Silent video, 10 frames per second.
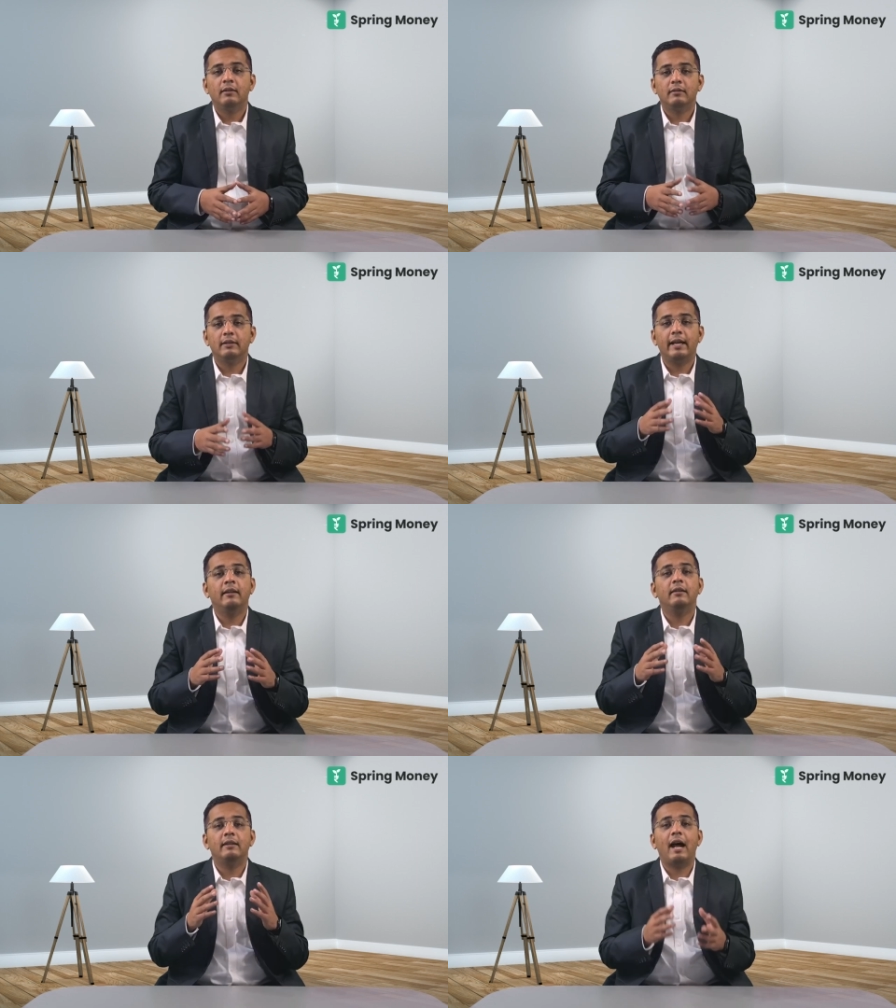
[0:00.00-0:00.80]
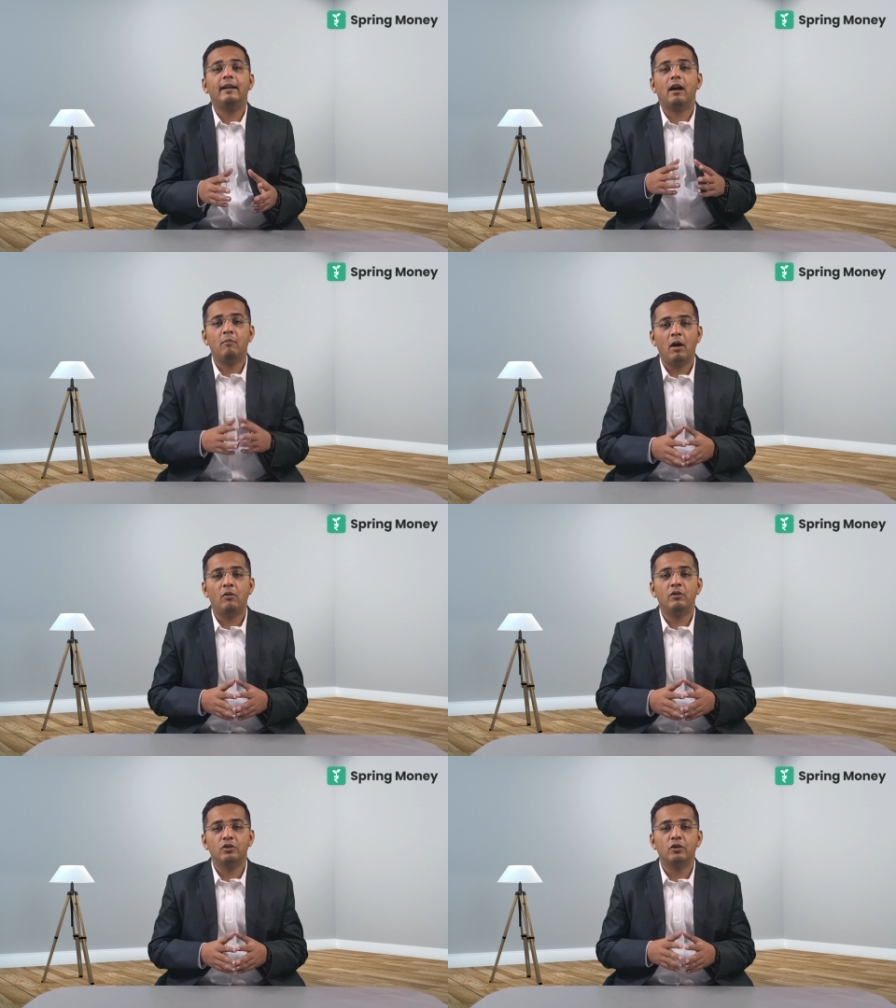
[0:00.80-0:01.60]
then that
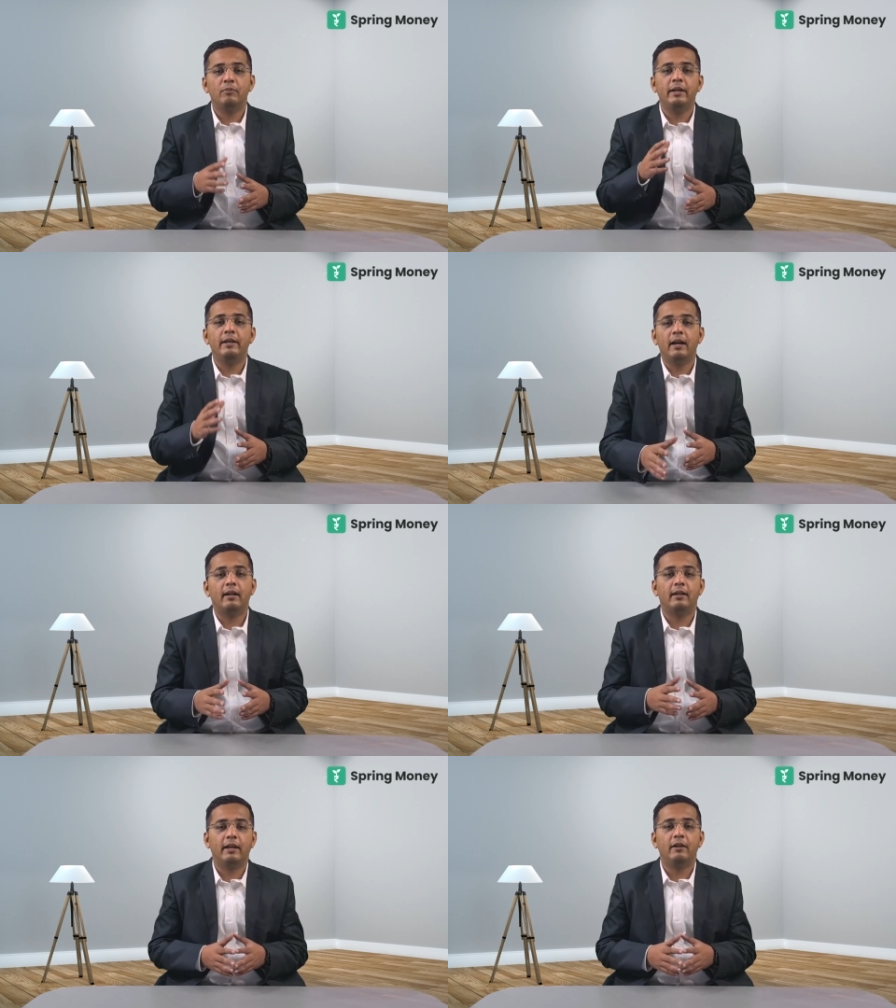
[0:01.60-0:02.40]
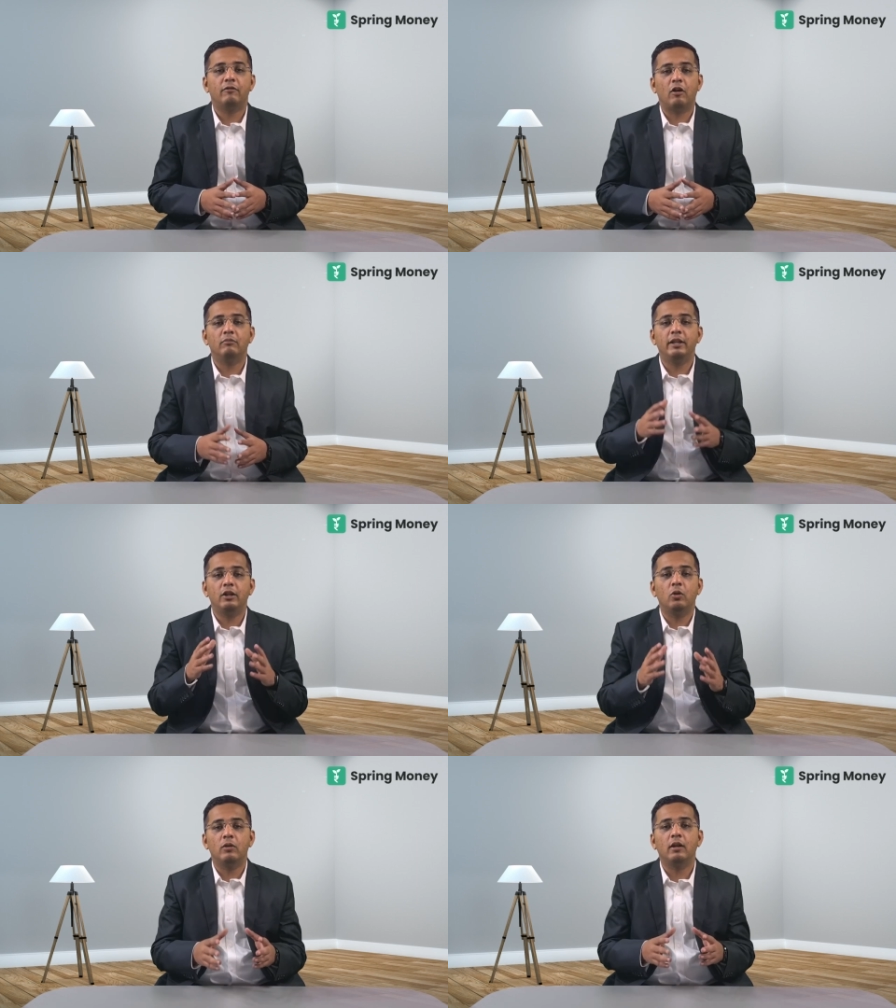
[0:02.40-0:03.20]
amount should be deducted from the
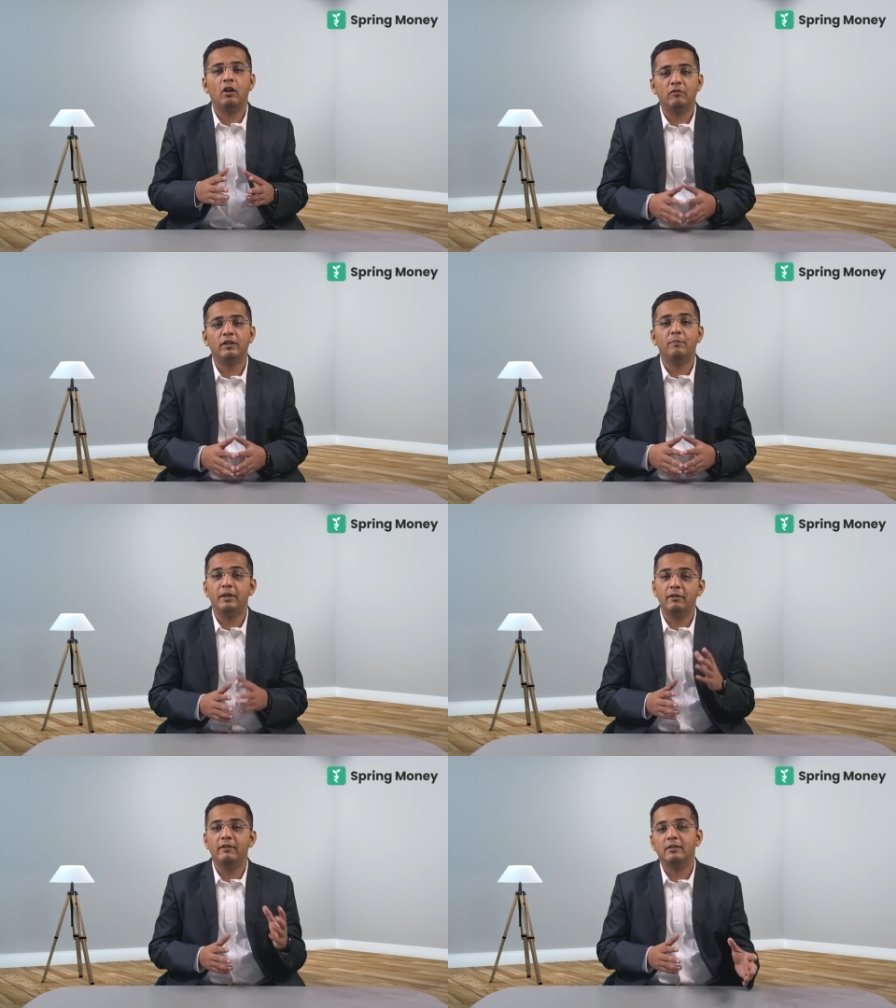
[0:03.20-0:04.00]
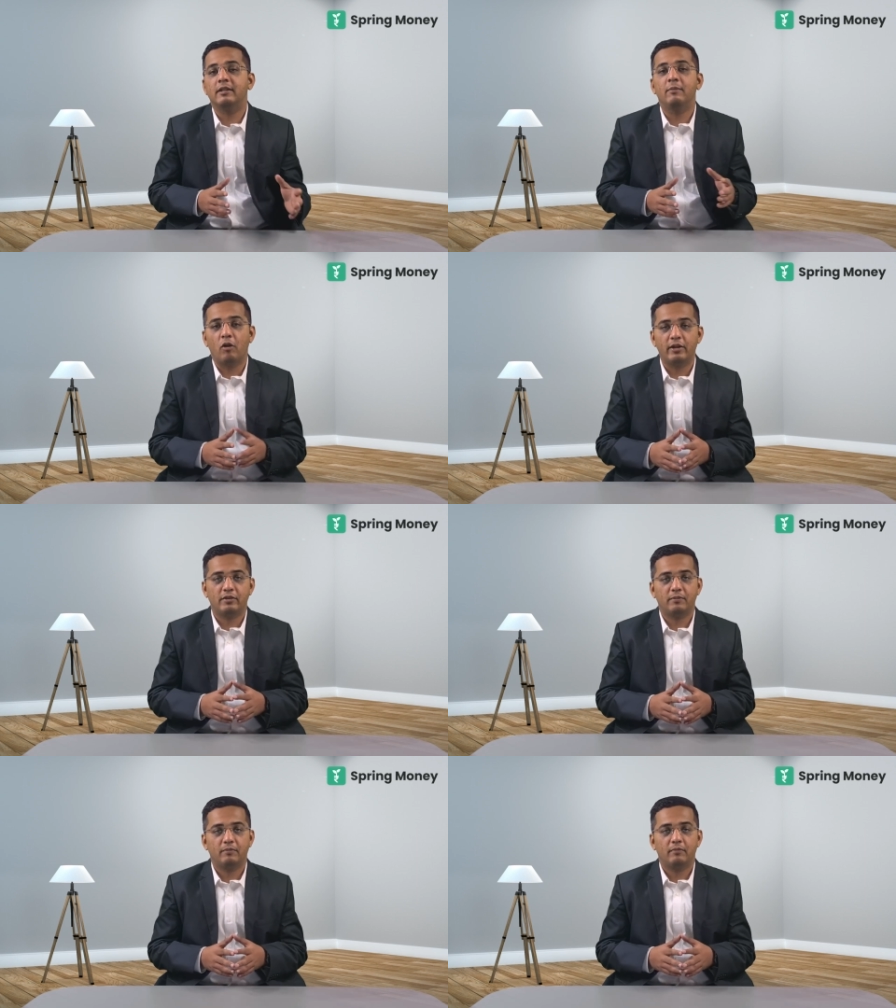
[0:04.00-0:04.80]
total of the previous 3 points.